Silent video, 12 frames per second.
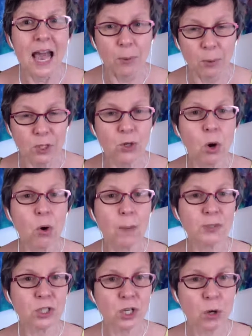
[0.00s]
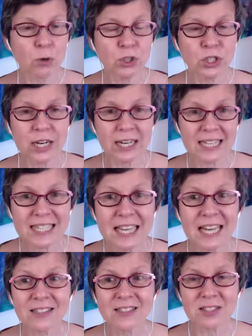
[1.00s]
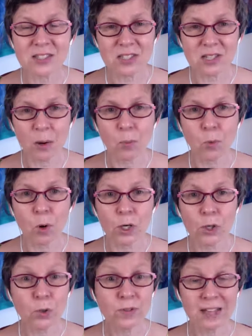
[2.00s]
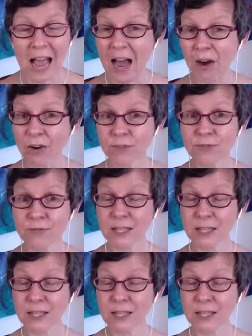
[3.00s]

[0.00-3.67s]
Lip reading: And when you go up to negotiate against someone who's out of,